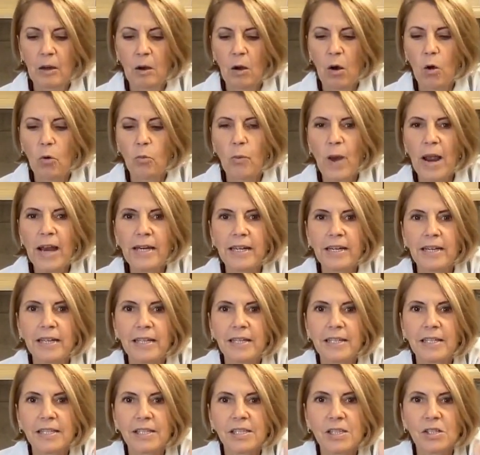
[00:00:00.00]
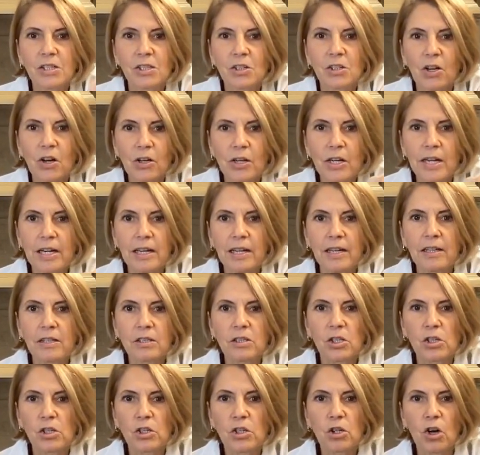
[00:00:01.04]
Already it is
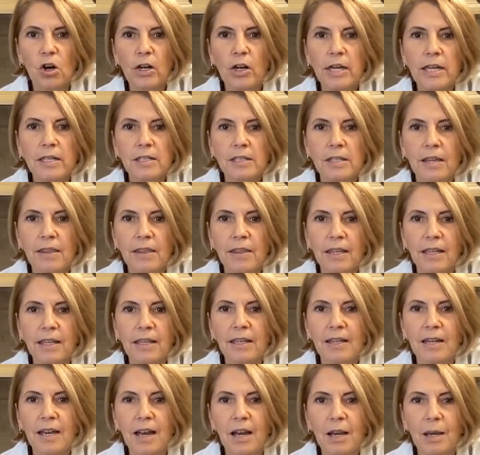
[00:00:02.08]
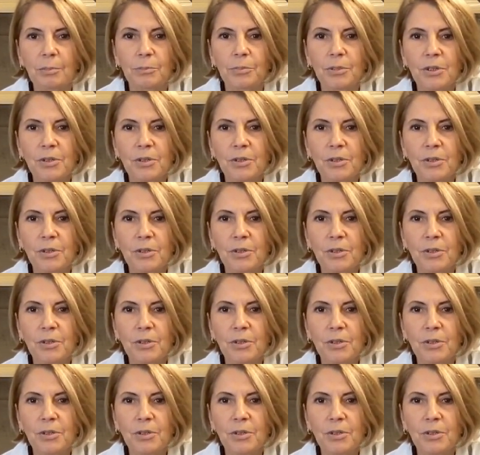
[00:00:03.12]
starting to thicken up.